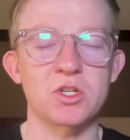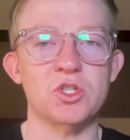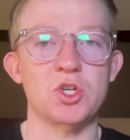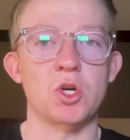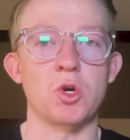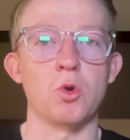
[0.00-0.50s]

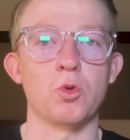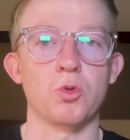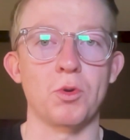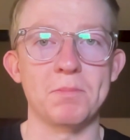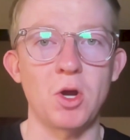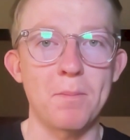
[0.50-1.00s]
so-called
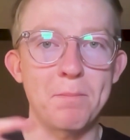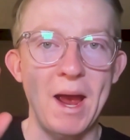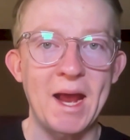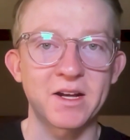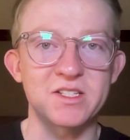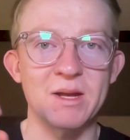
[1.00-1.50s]
crypto
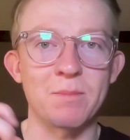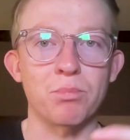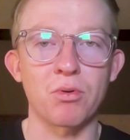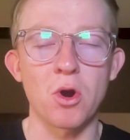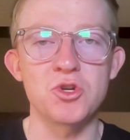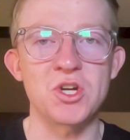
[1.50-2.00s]
banks and
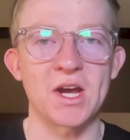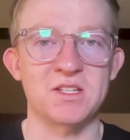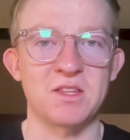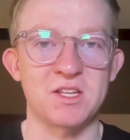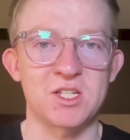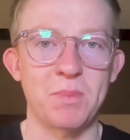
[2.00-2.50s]
projects in
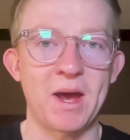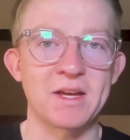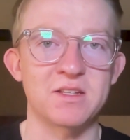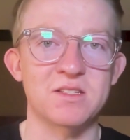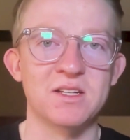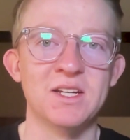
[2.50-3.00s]
the
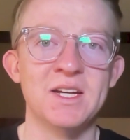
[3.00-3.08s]
space,